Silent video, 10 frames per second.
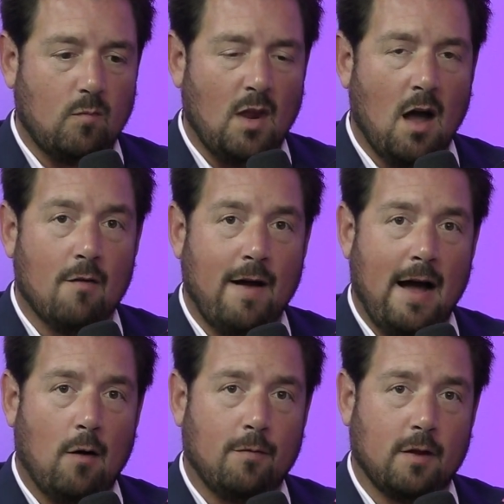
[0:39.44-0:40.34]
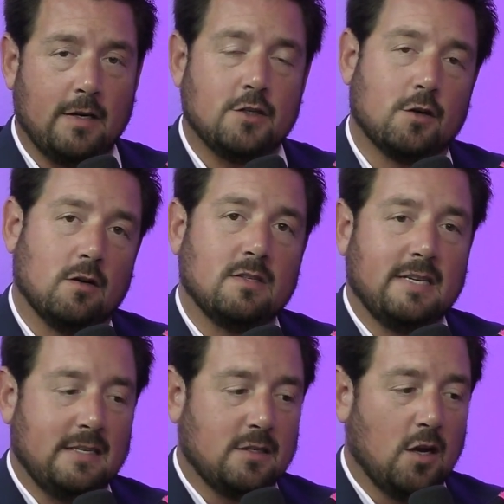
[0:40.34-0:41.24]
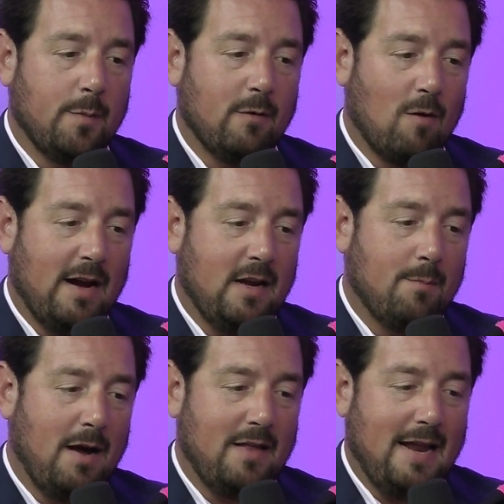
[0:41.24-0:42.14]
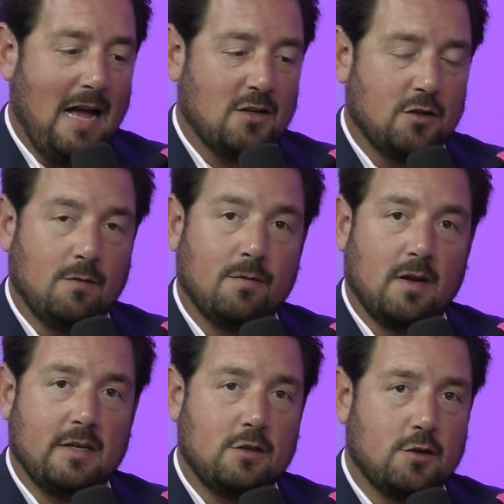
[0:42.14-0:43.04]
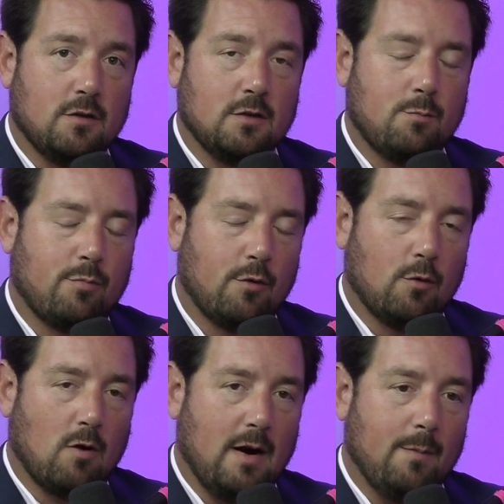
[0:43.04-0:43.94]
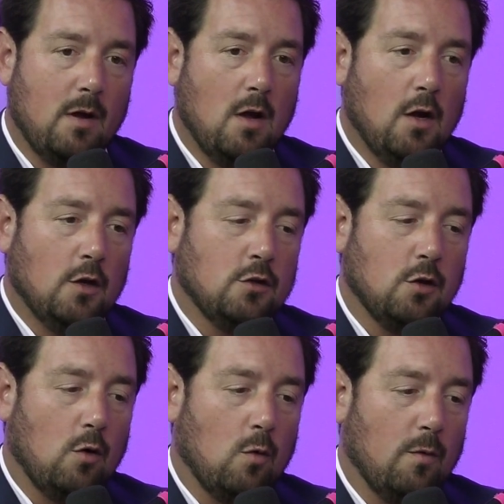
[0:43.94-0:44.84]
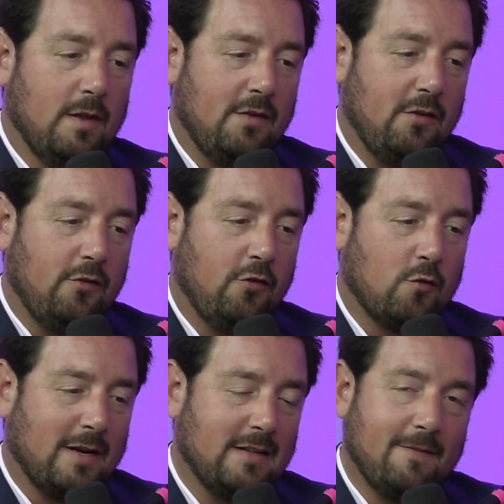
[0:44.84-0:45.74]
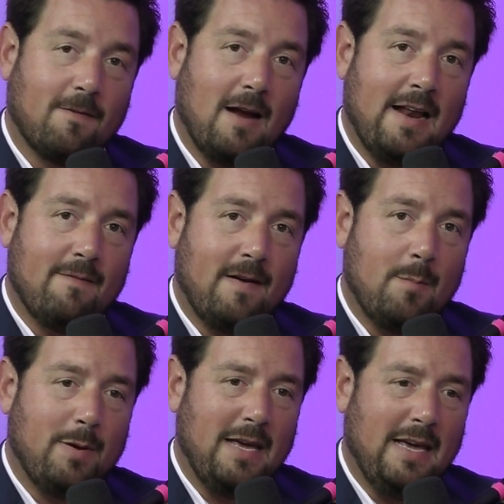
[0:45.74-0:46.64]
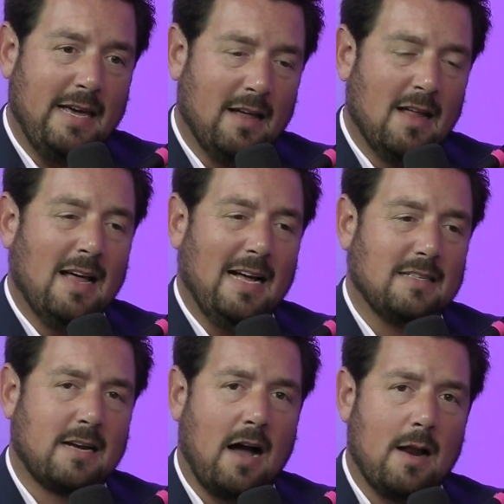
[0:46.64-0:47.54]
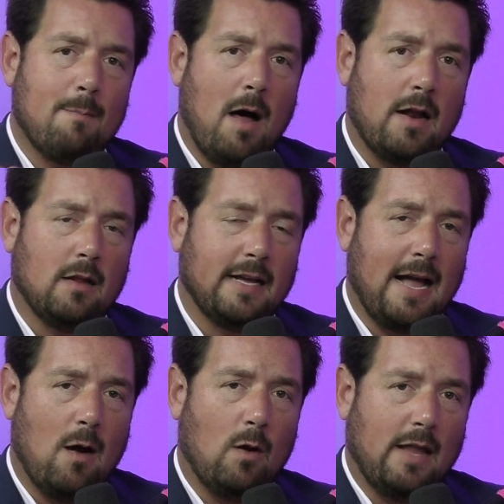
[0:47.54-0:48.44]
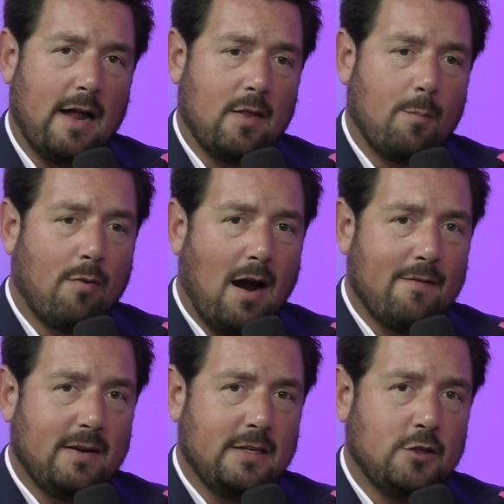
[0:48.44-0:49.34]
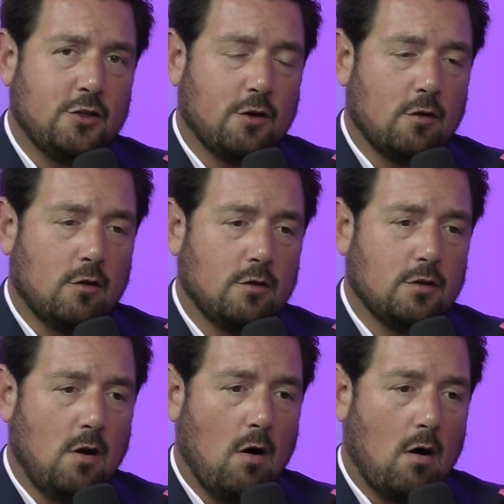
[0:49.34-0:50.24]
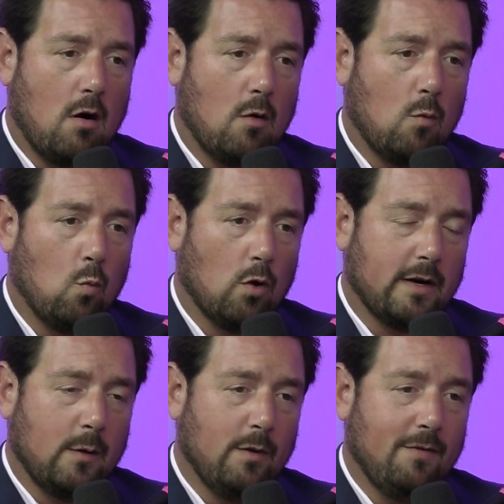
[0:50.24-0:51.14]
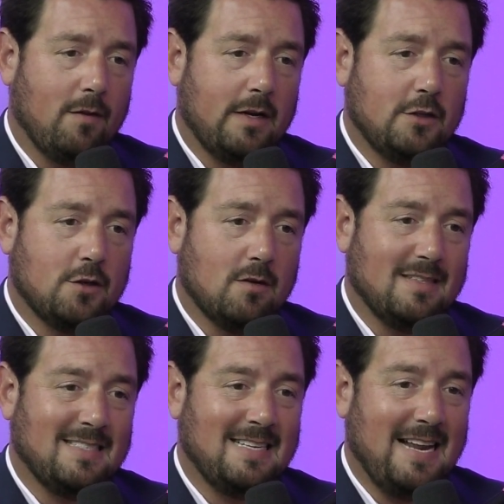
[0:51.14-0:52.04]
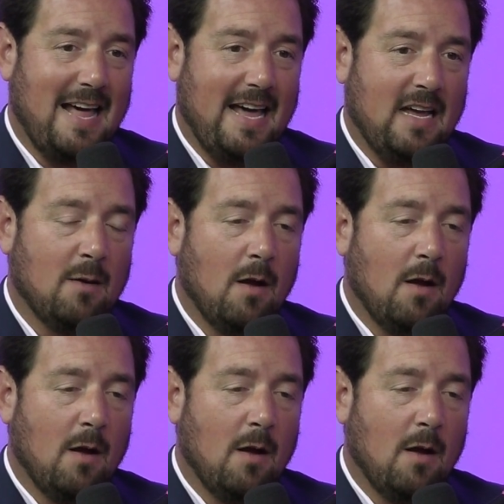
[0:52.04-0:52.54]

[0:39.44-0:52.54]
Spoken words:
of how flood insurance is going to be rated by the National Flood Insurance Program. So this is strictly for NFIP. It's kind of modeling how a lot of the private insurers are working with flood insurance today,